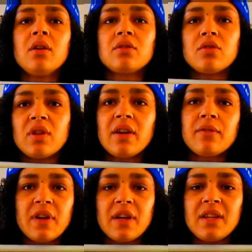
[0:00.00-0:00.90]
So now
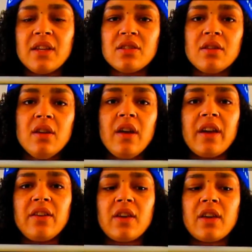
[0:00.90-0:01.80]
you've got this,
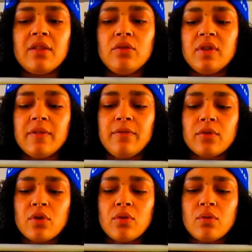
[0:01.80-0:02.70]
and you can do that
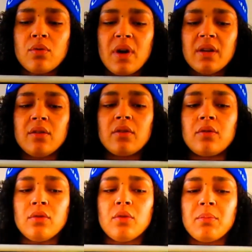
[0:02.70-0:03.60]
for quite a
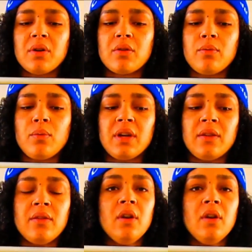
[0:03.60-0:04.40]
good amount of weight,